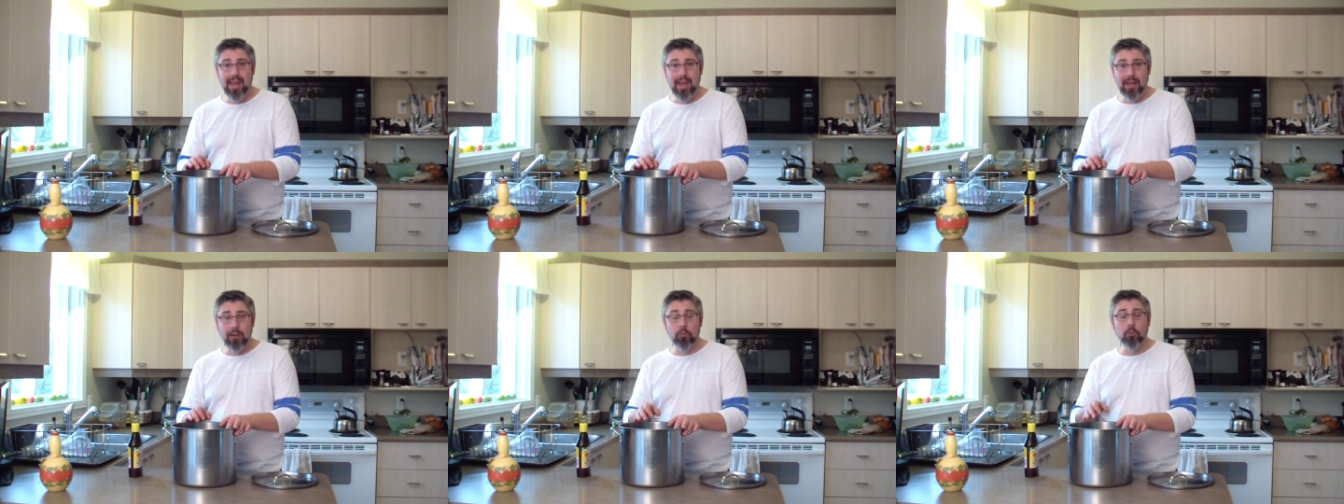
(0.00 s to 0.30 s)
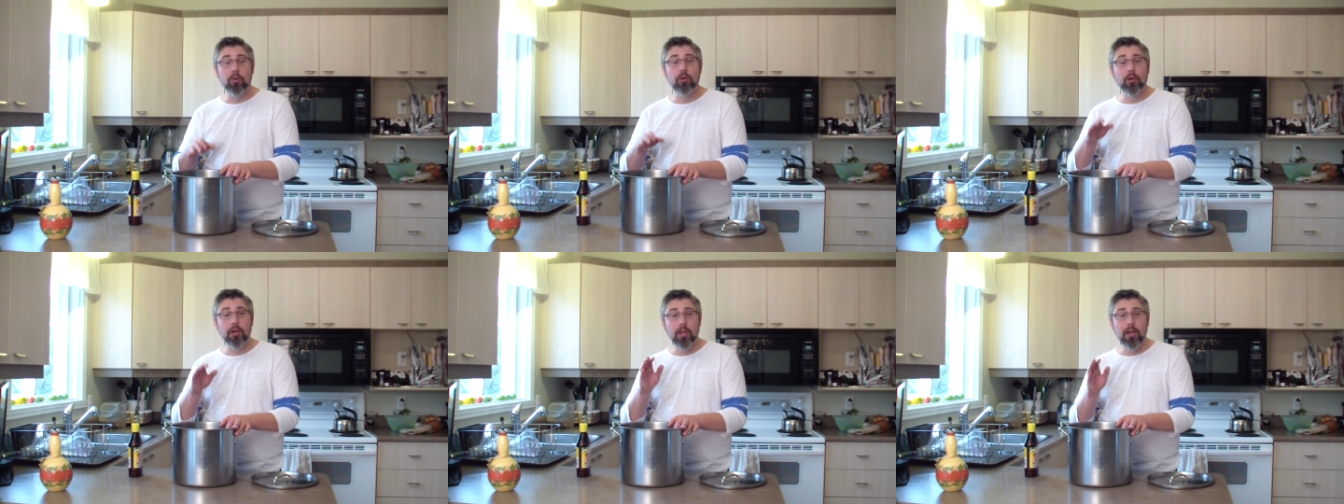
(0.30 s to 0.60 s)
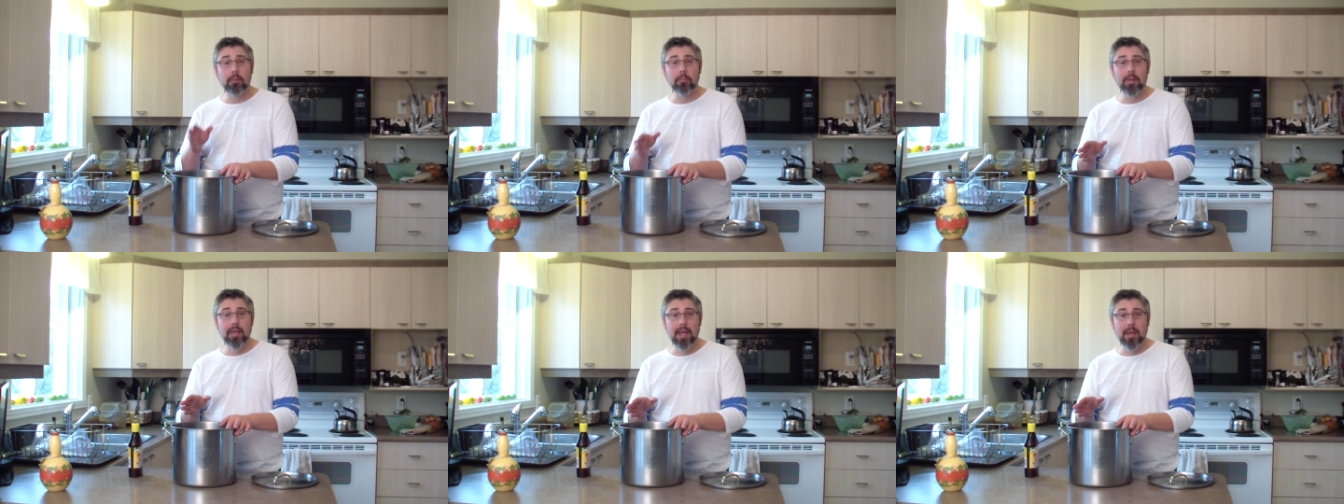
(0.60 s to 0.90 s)
and we're
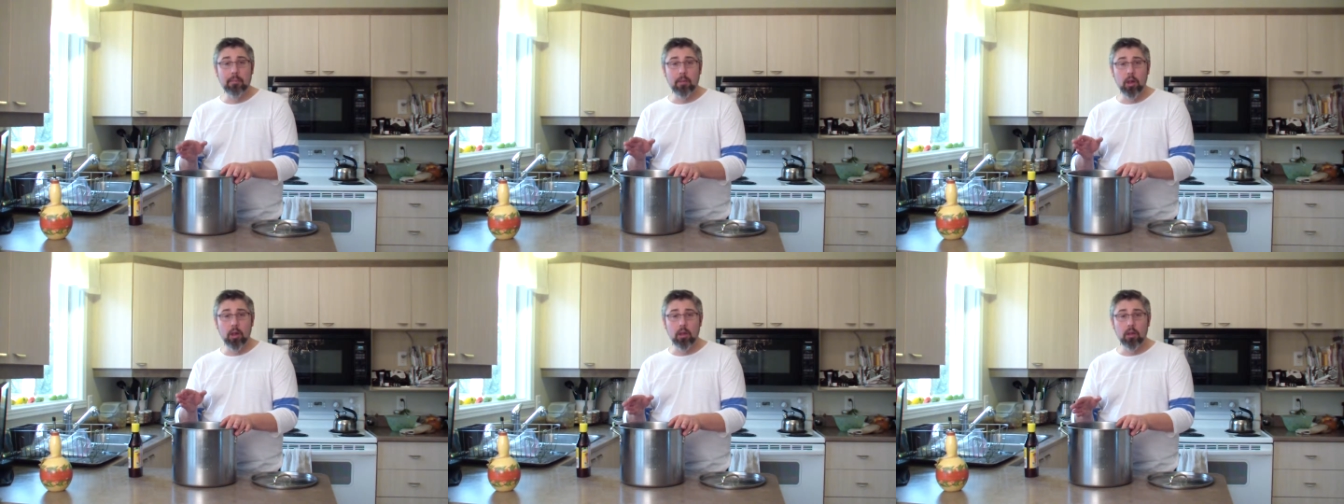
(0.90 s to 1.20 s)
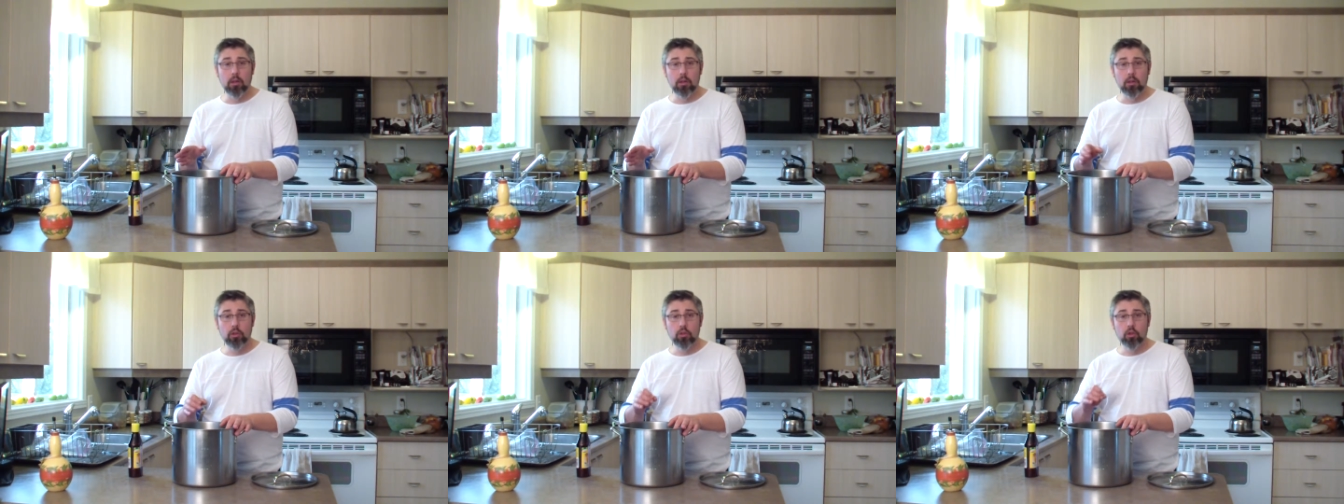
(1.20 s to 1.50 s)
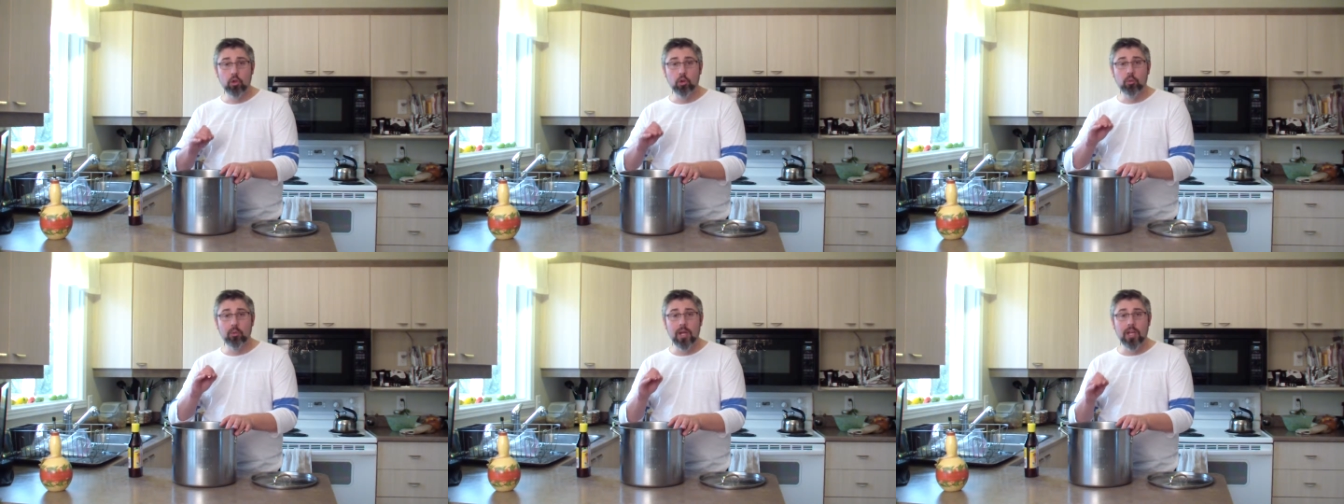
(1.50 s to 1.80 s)
going to be able
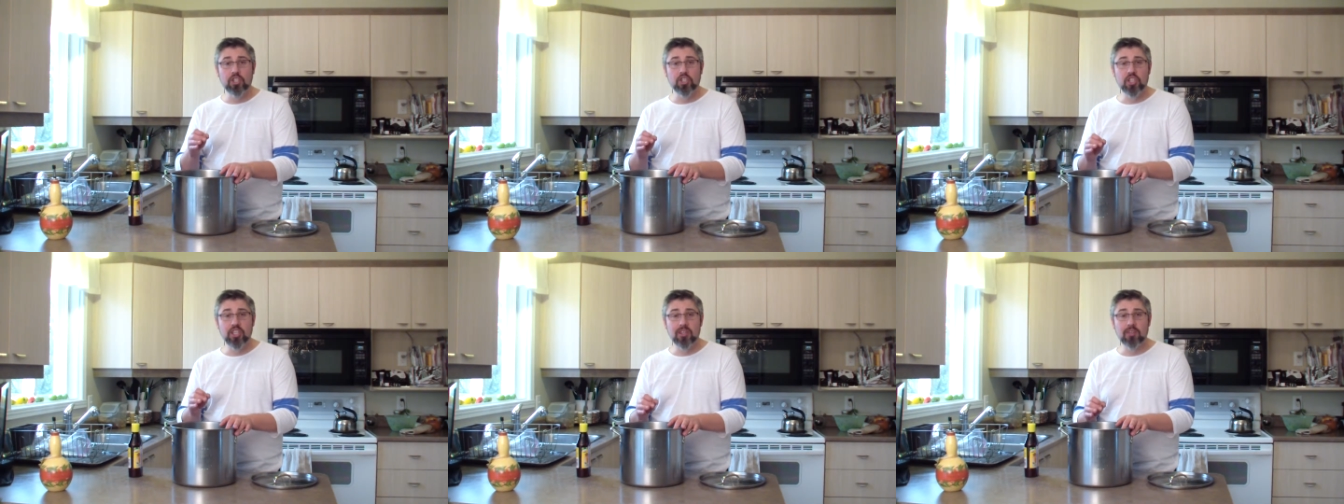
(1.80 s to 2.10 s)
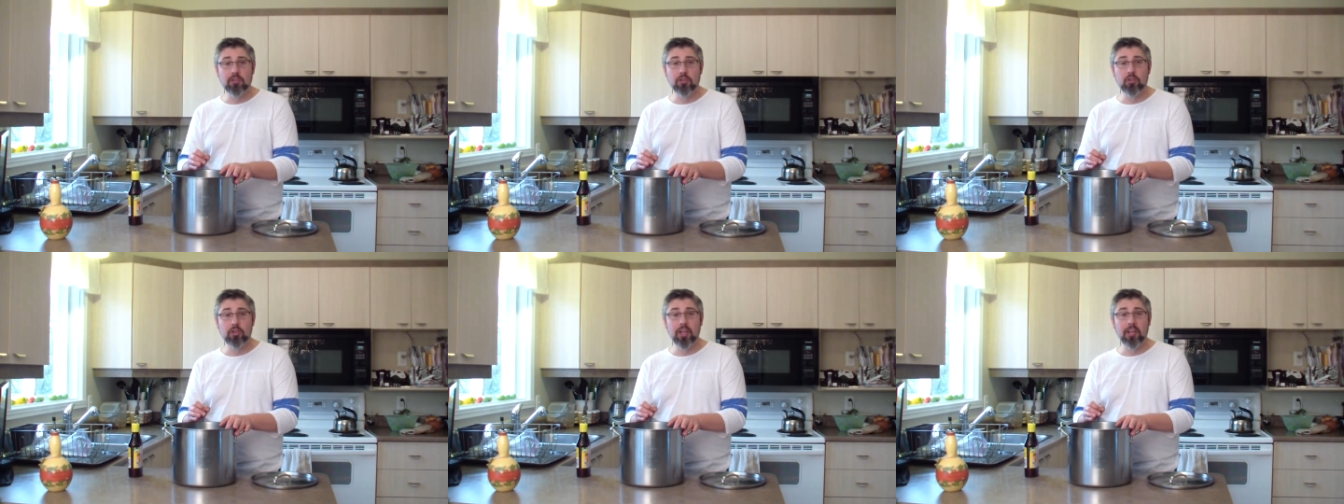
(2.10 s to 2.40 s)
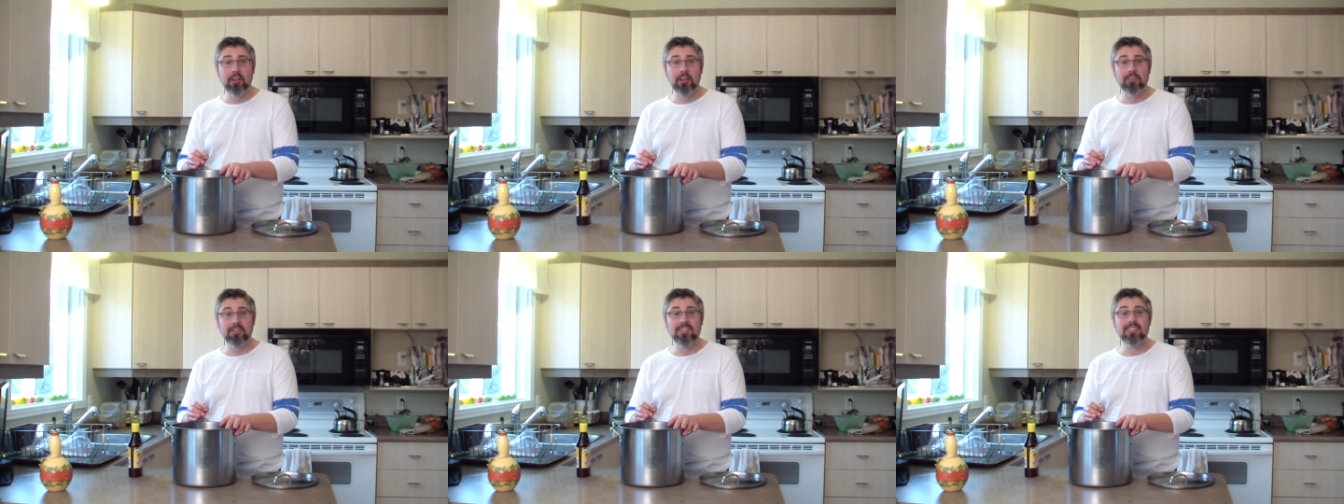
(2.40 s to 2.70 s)
to crush it to the
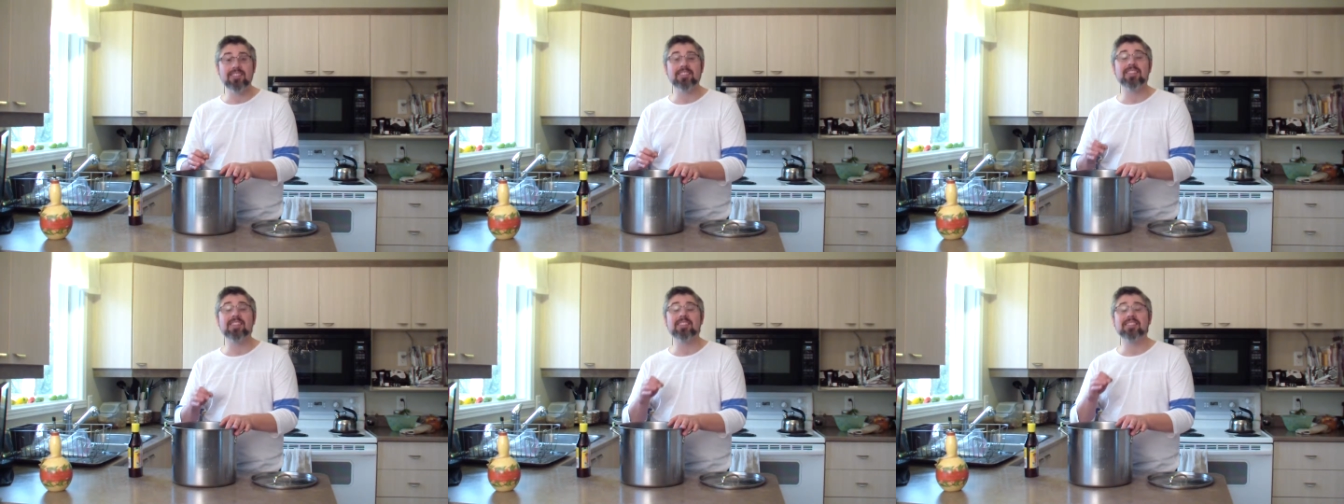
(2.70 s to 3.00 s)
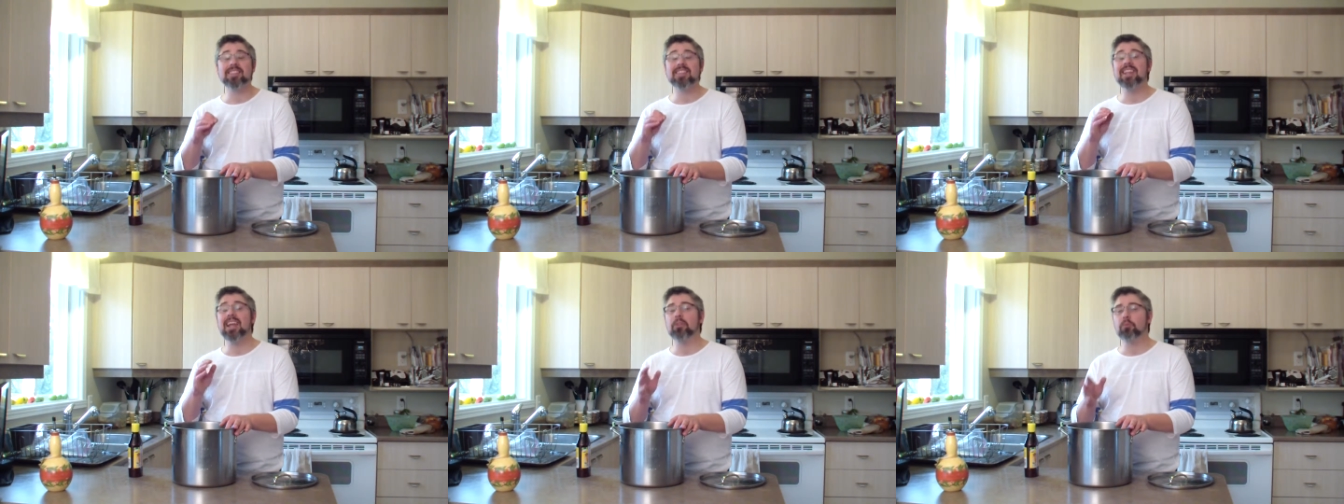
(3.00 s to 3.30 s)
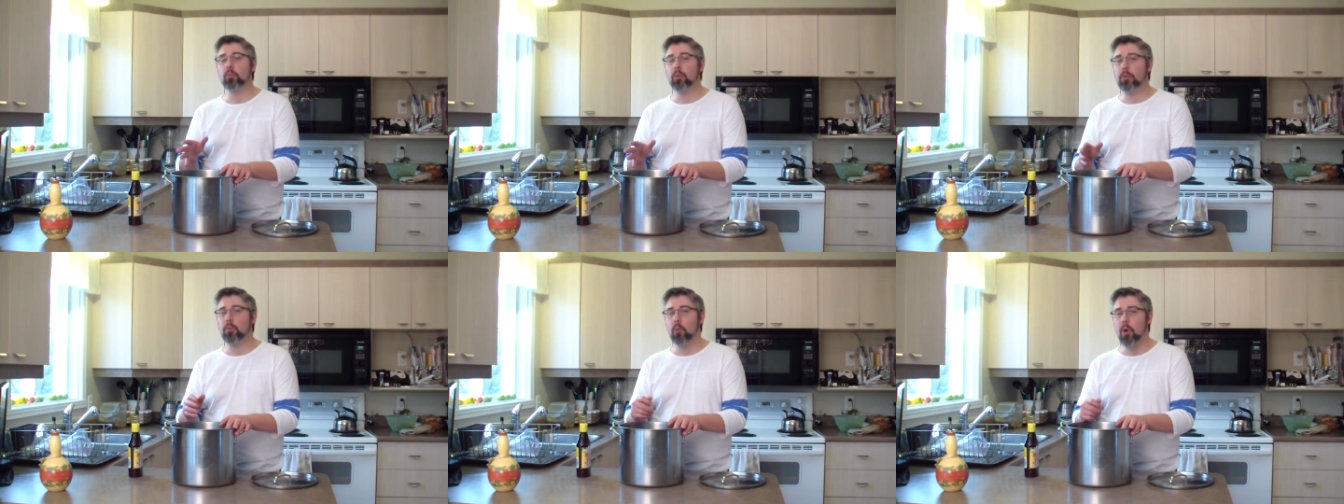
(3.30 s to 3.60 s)
consistency
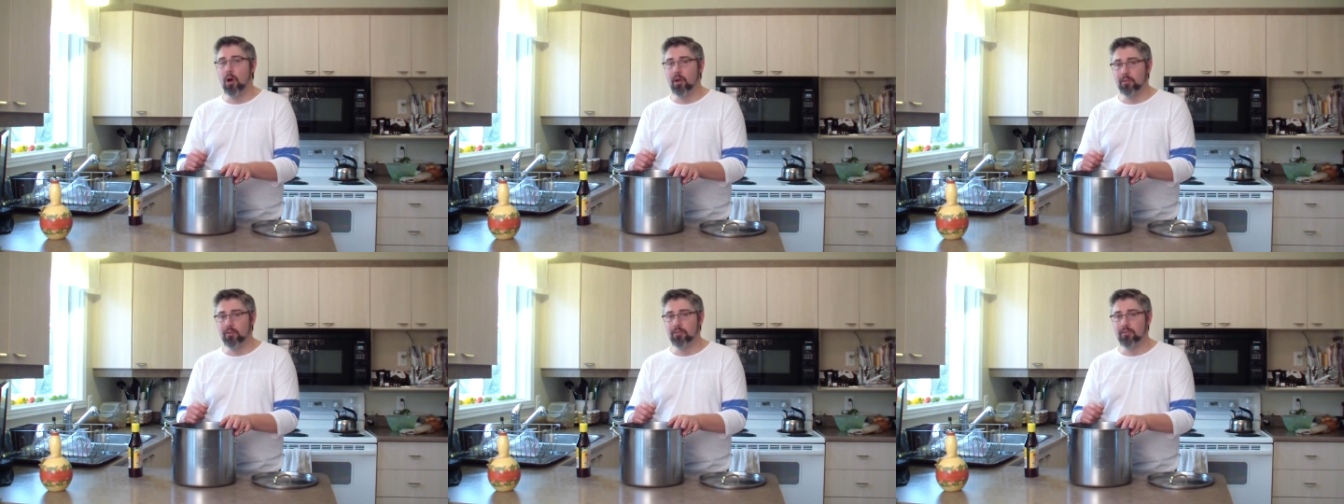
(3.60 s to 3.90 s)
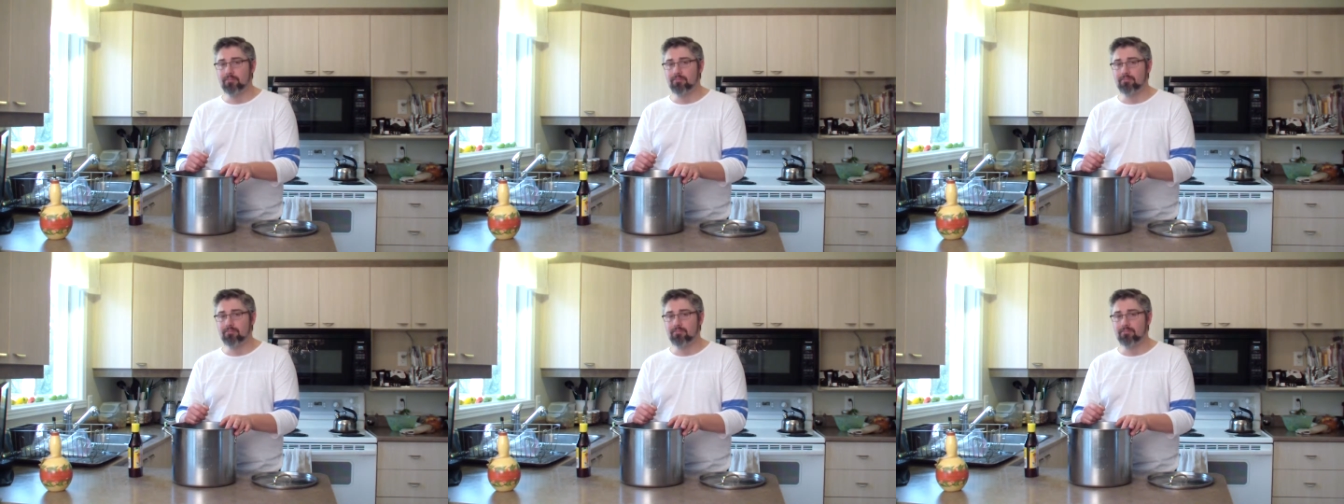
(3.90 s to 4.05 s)
that we want.